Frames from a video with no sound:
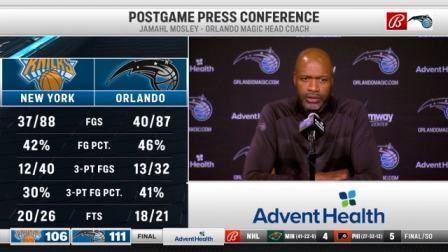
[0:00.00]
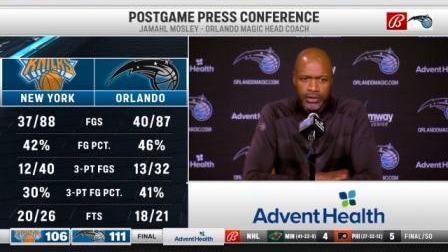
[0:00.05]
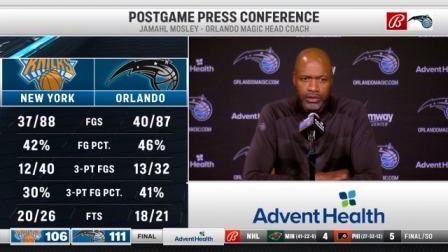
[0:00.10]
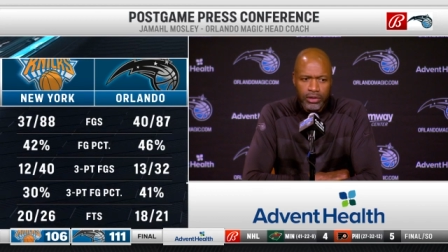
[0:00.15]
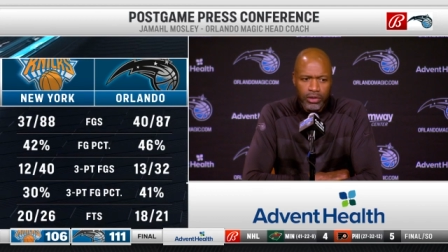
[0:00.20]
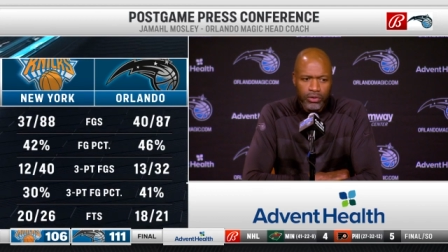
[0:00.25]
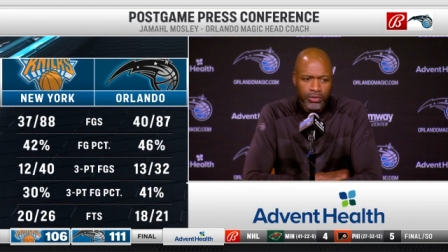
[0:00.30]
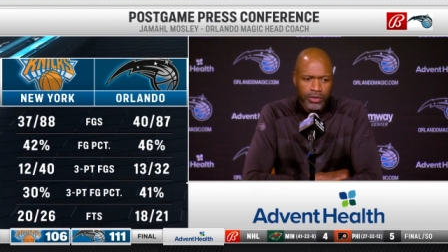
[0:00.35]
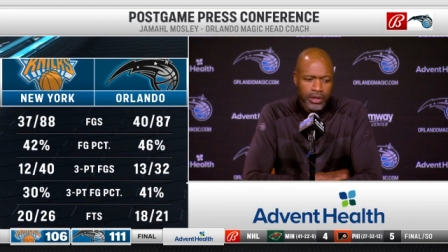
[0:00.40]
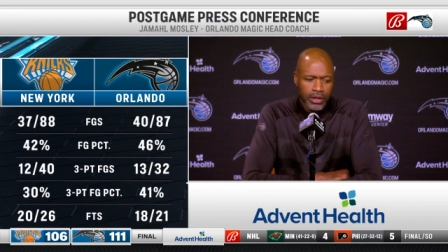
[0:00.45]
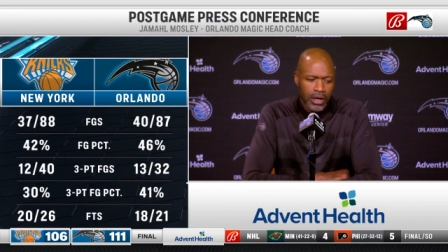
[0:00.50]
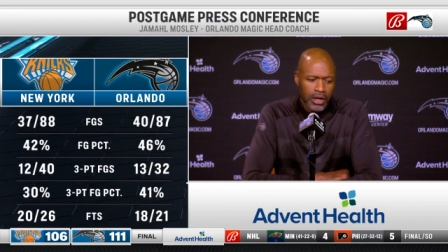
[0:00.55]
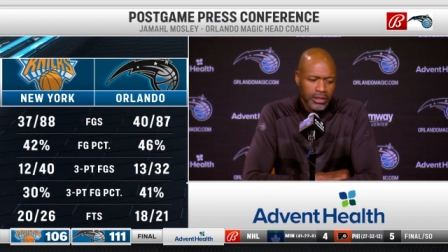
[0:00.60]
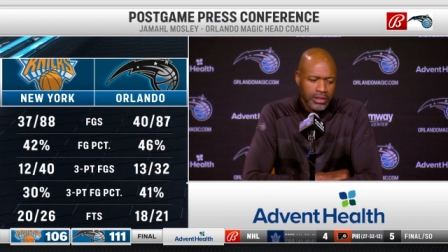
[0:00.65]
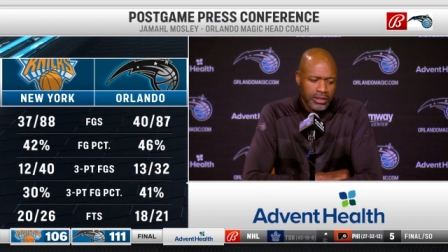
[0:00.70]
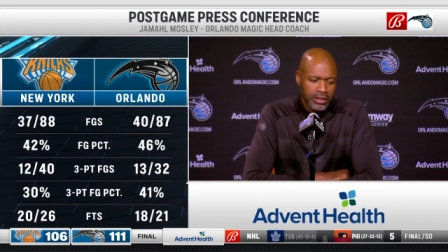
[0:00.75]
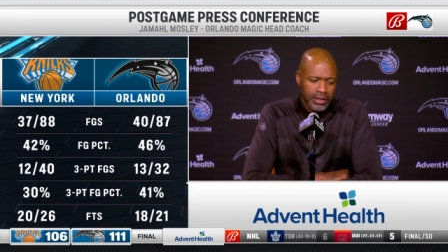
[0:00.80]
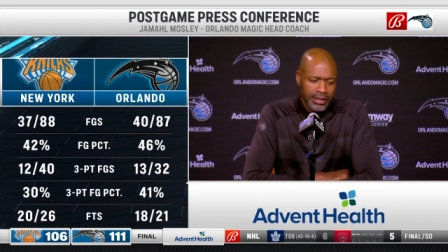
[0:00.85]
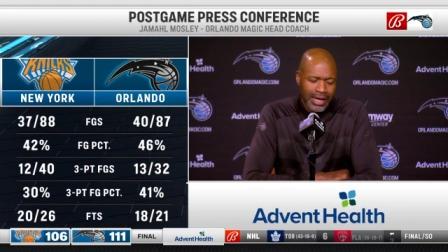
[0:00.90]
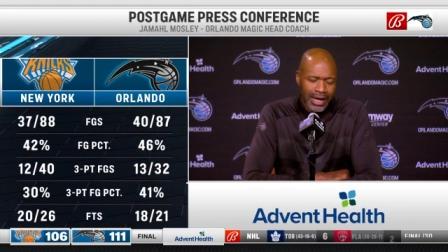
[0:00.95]
You know,
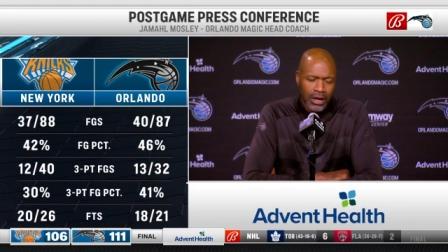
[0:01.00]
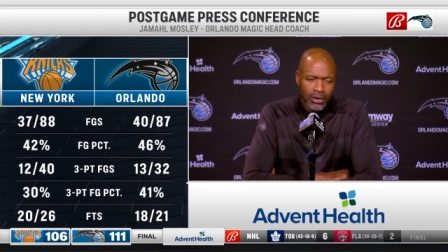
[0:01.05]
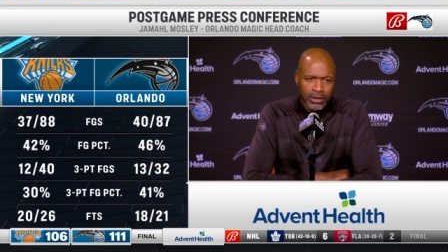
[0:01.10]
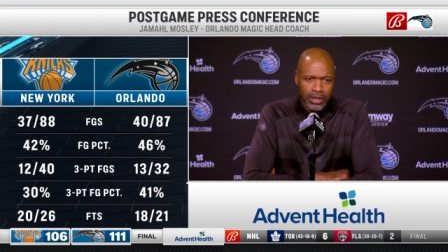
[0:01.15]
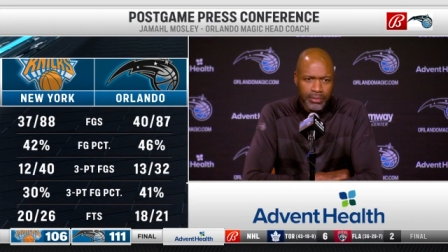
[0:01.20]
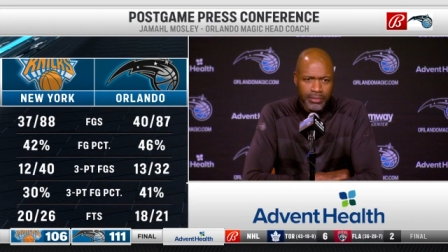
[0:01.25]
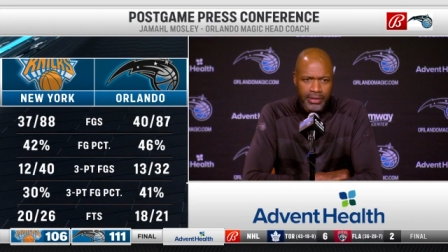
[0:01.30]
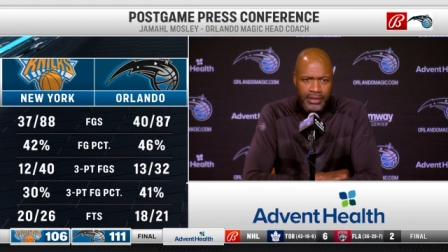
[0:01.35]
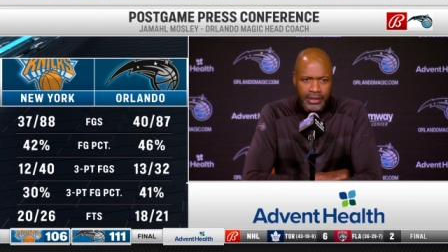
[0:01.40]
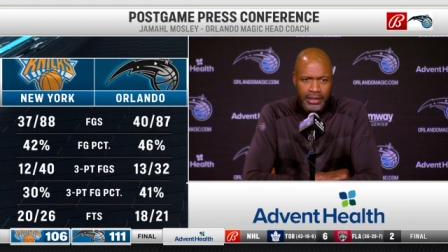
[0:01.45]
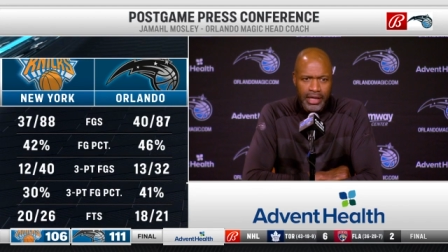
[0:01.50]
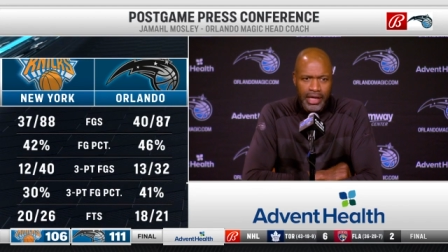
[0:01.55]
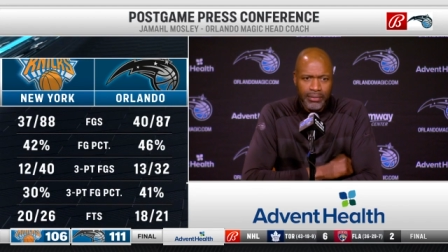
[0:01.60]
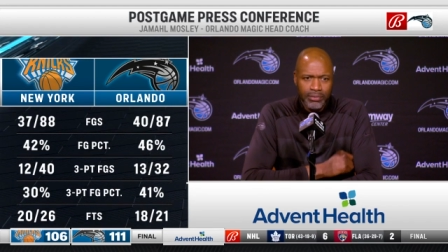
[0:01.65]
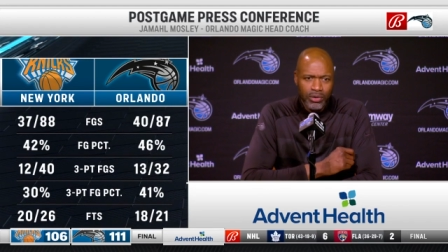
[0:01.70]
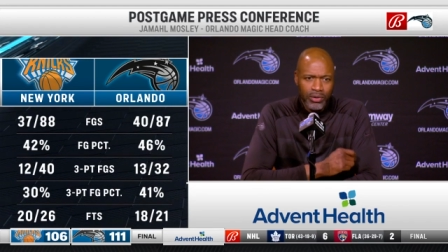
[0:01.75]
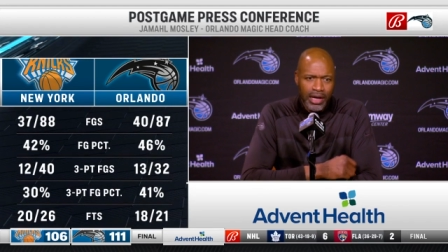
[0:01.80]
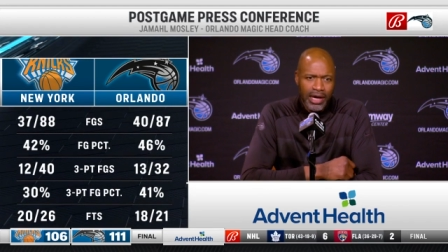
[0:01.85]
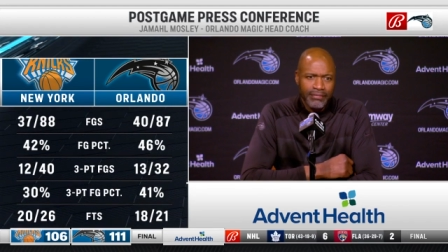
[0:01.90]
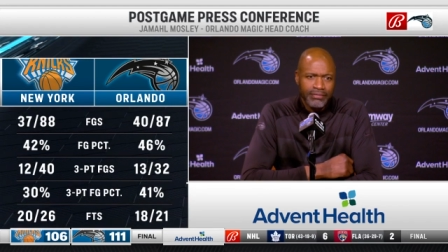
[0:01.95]
regardless of the outcome of the
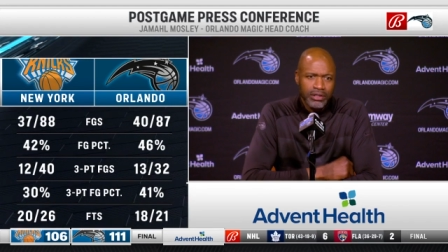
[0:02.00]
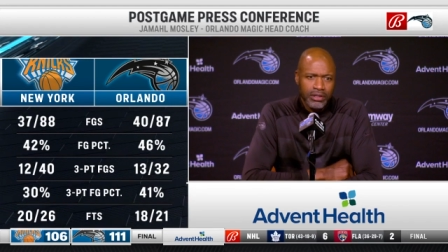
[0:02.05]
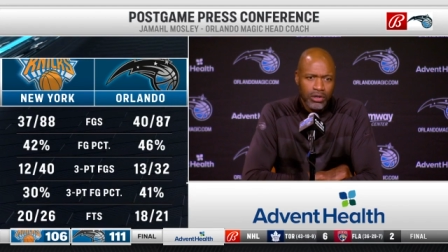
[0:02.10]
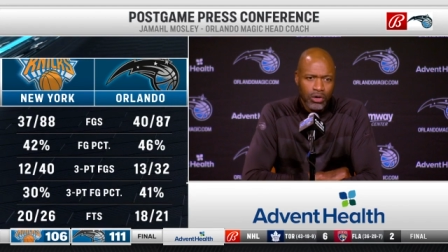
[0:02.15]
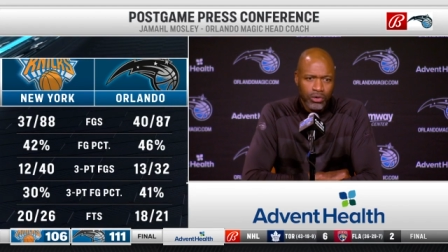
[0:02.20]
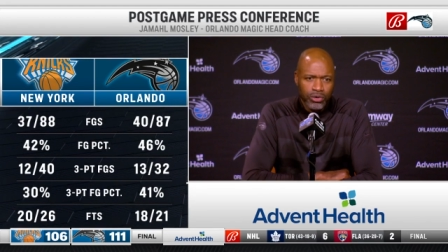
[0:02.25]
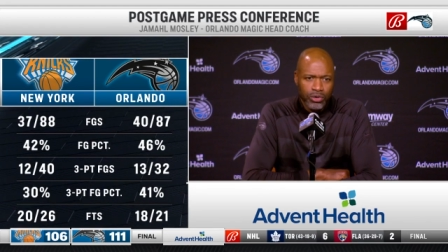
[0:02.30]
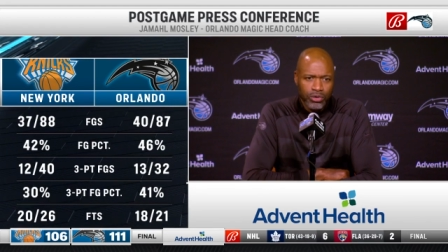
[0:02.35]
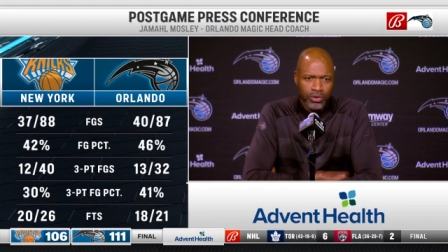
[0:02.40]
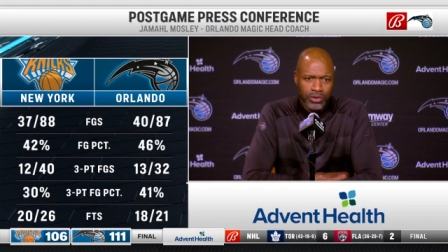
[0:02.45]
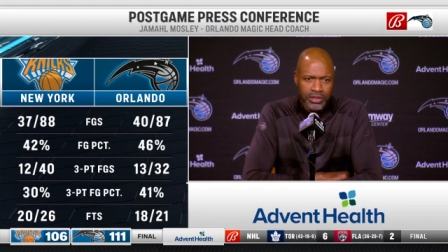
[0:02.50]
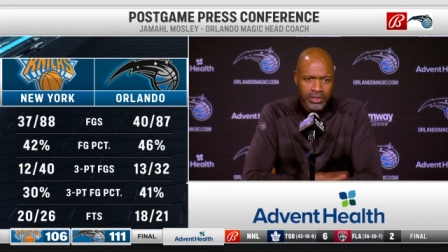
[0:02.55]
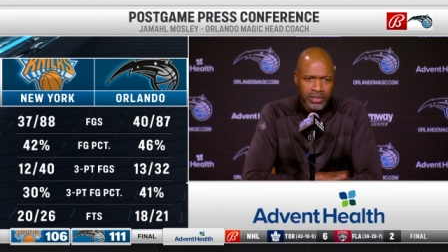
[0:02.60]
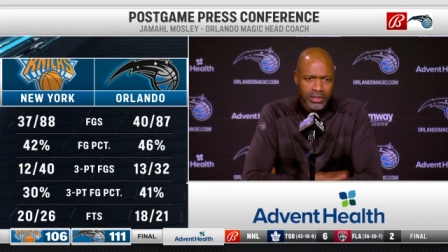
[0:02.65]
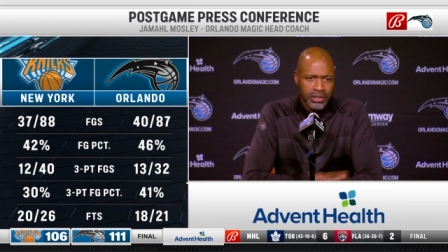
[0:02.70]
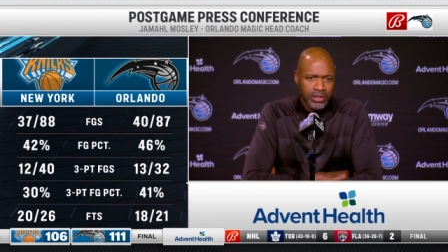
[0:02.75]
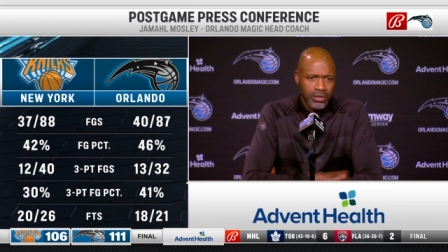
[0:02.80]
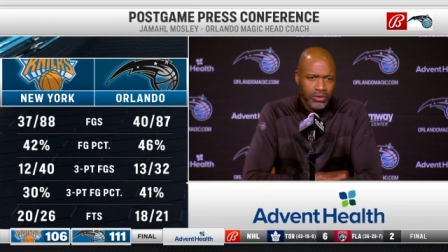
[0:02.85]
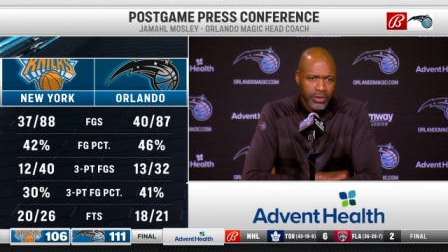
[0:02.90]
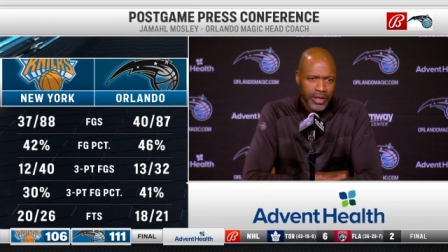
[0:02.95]
game, you have to go through these
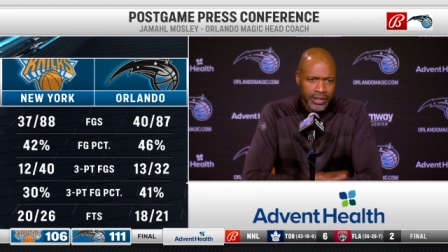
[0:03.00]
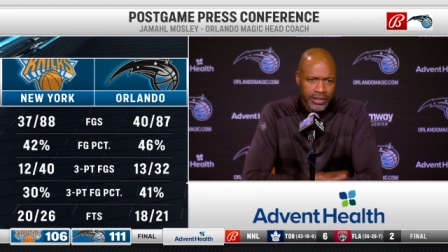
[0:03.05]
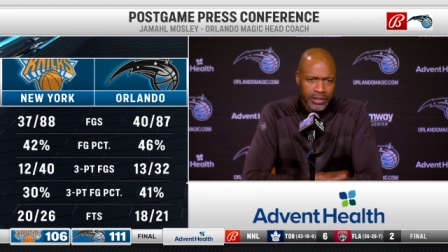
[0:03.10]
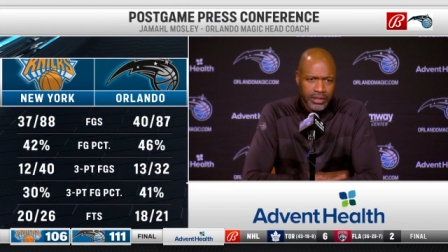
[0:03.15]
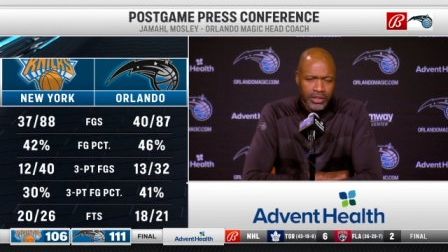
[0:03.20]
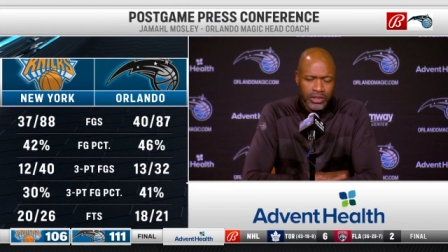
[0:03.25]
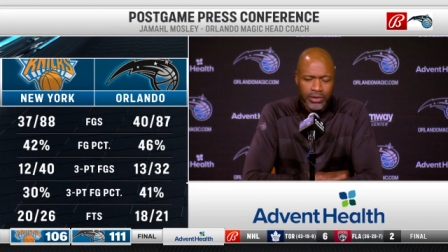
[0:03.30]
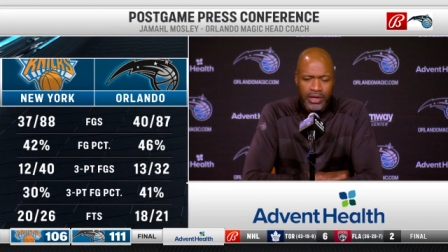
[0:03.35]
situations.